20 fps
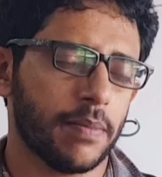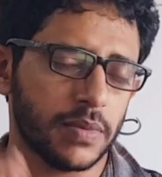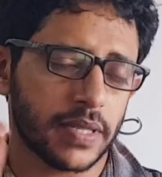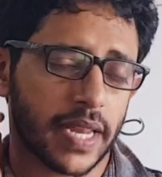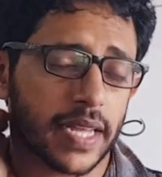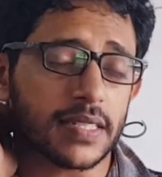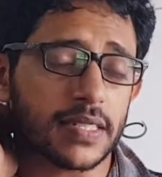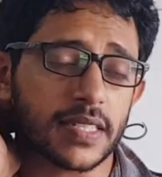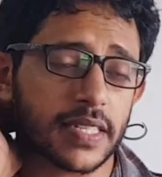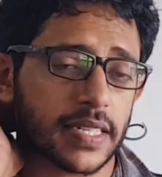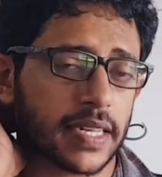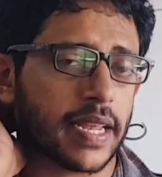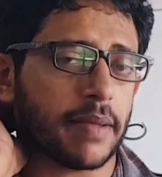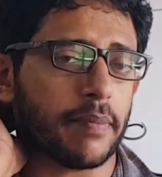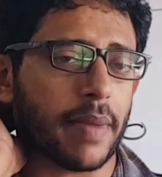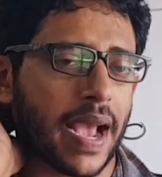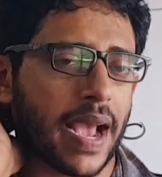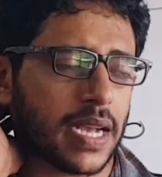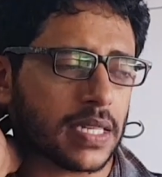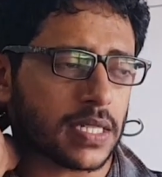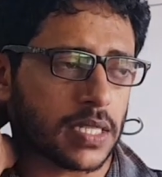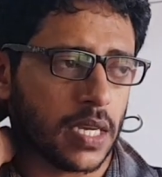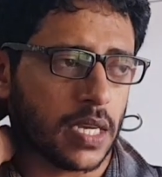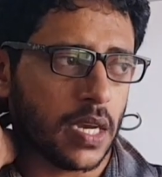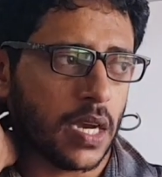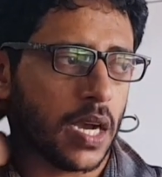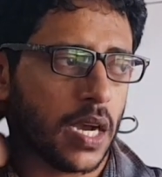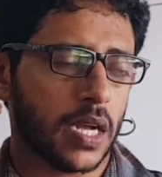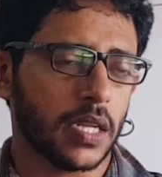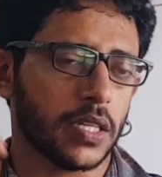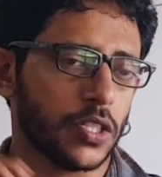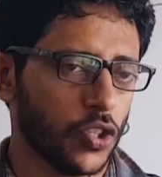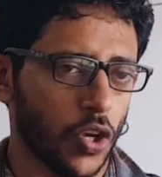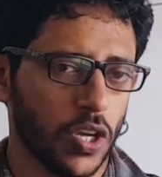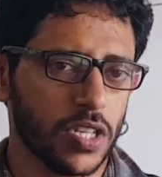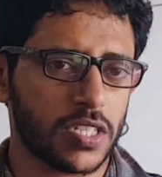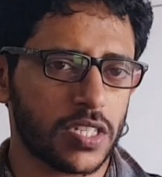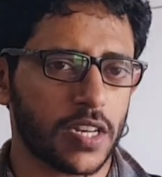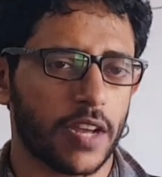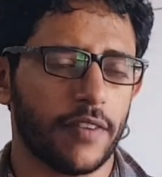Density, mass,
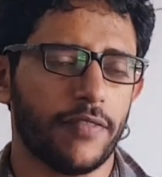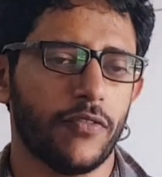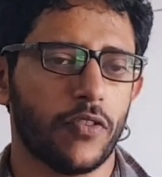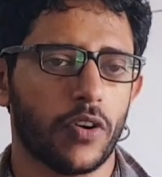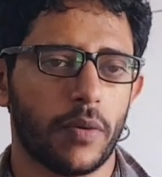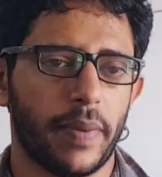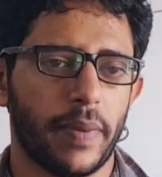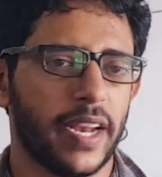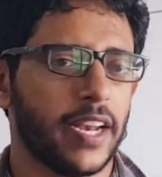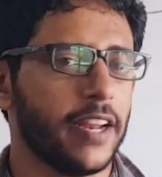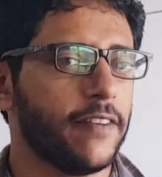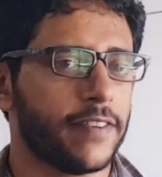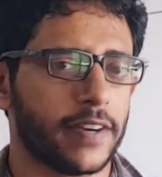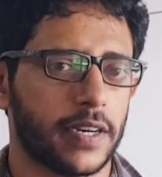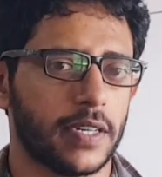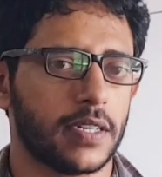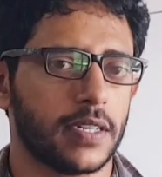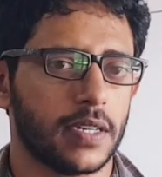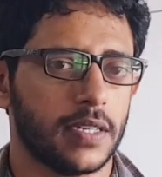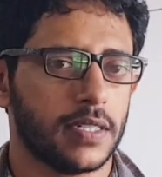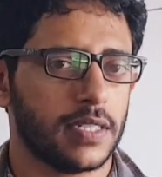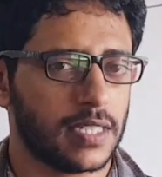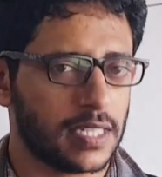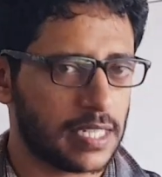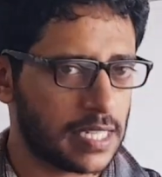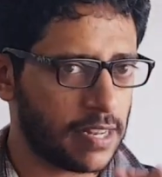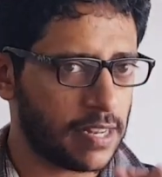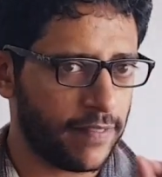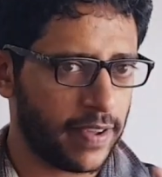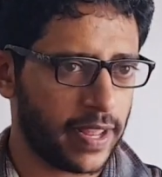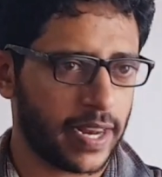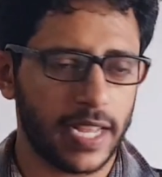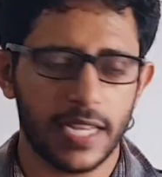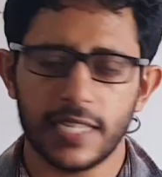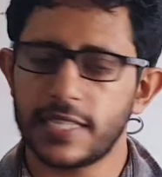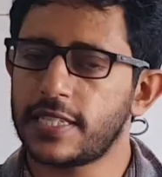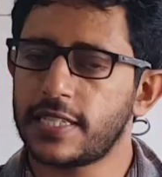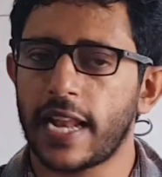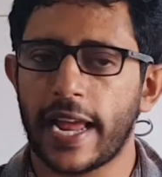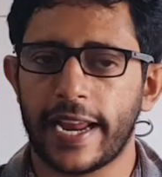those stuff would be different, very
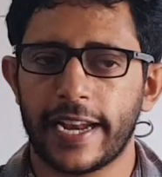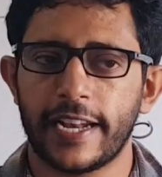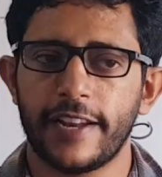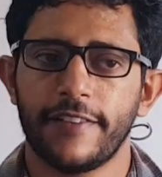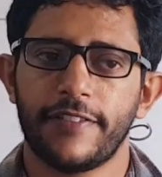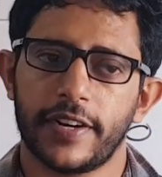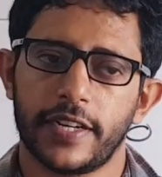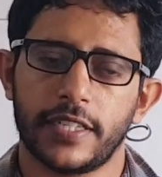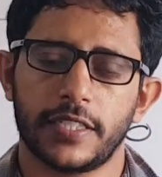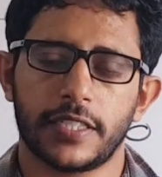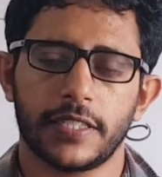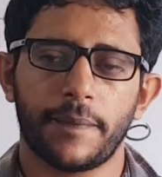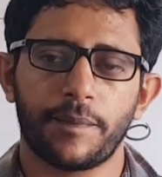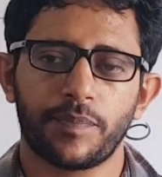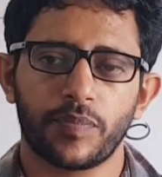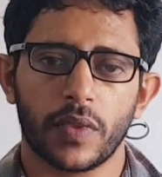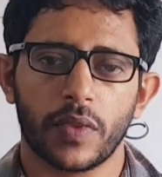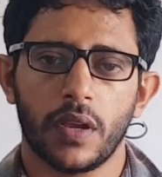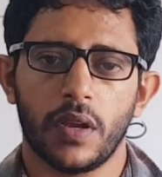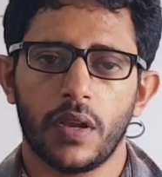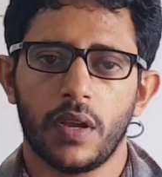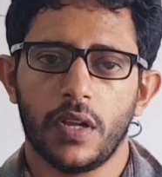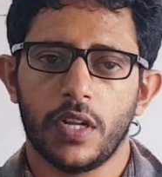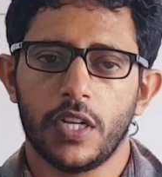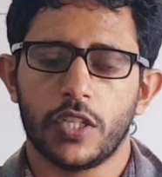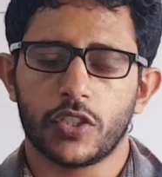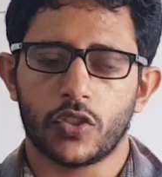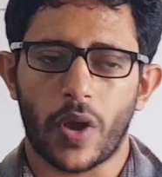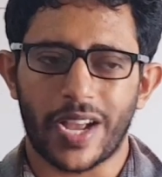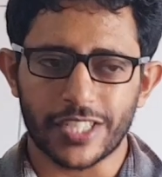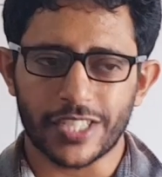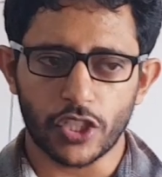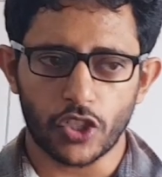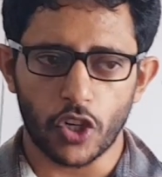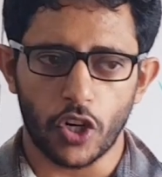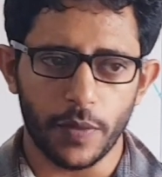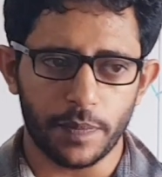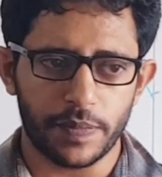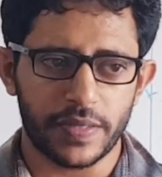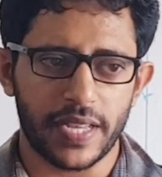slight different. So
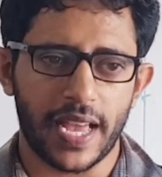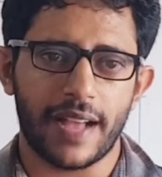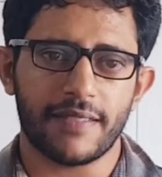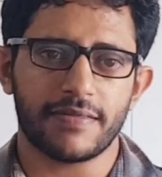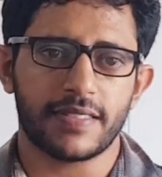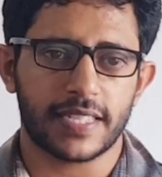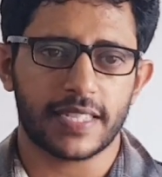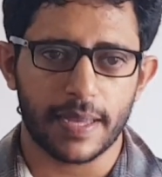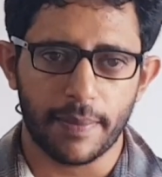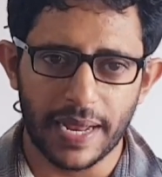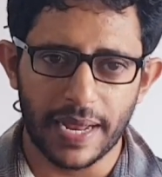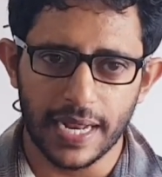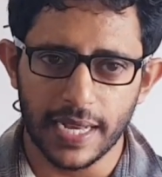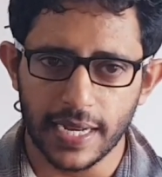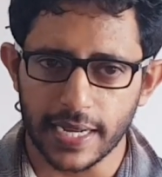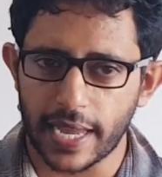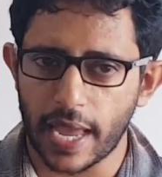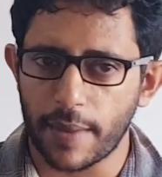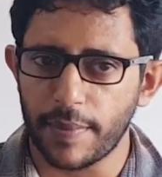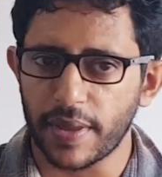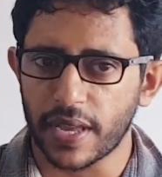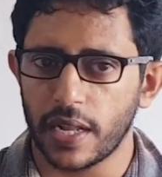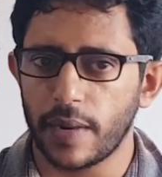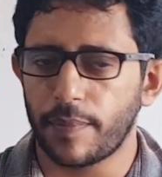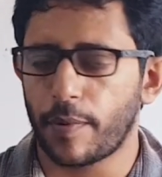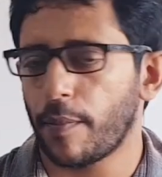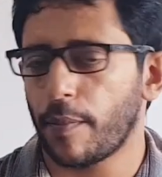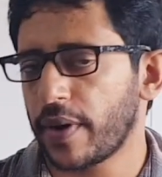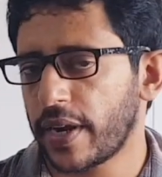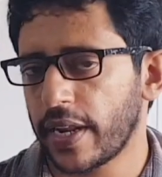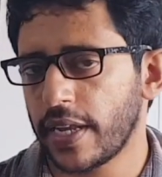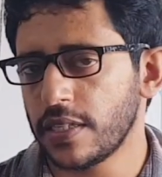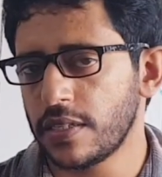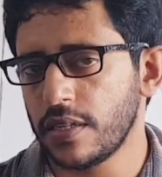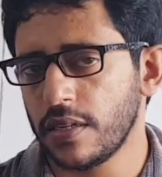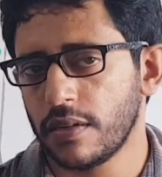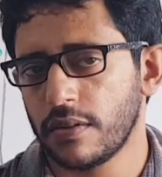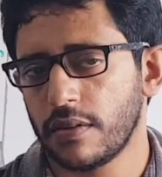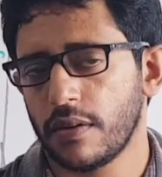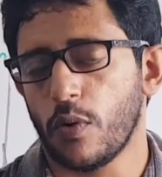isotopes have similar chemical properties.
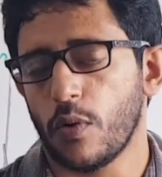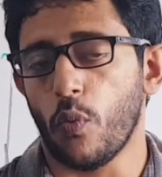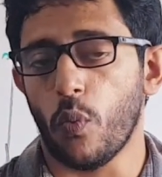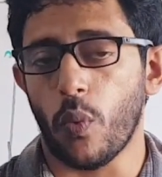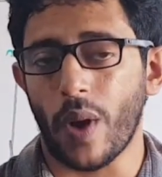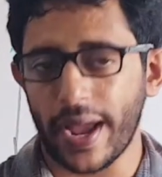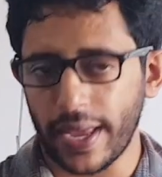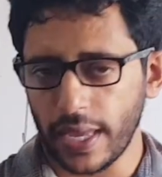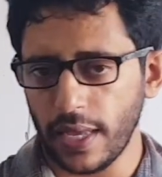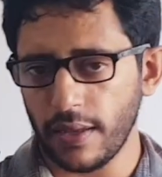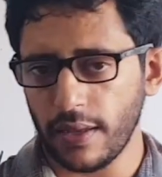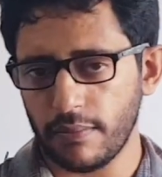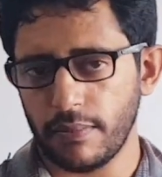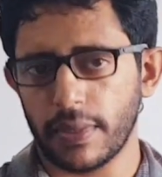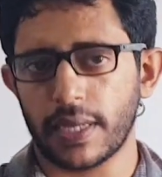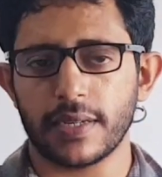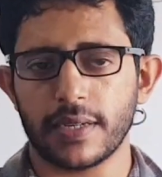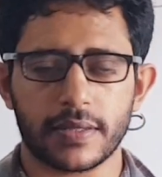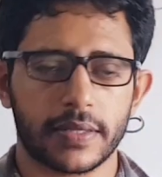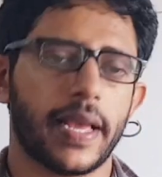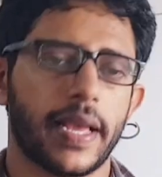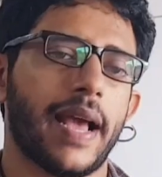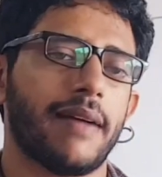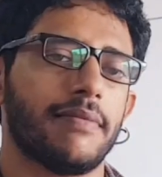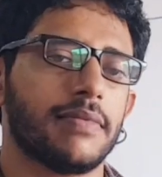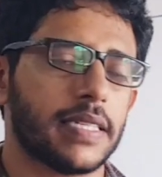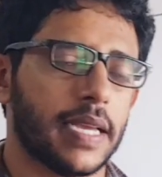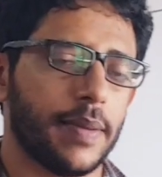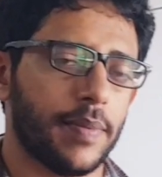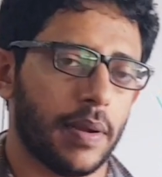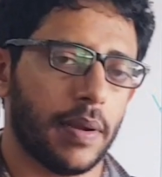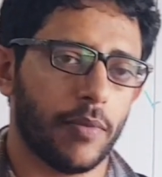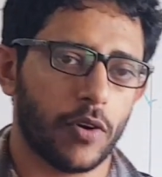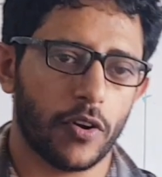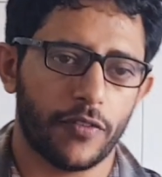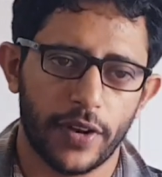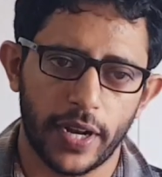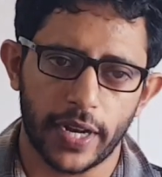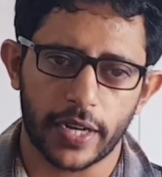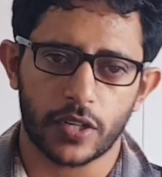Why? Because they have same number of
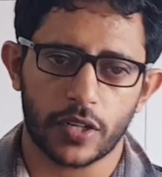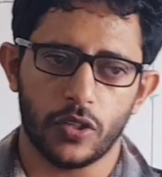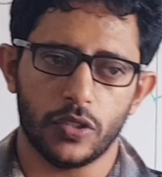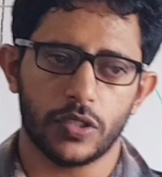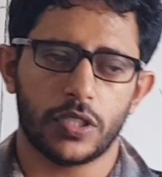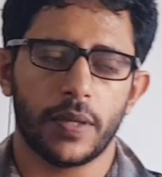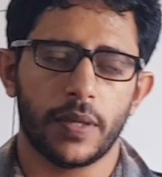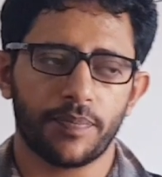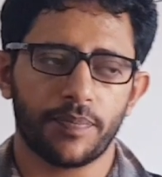electrons.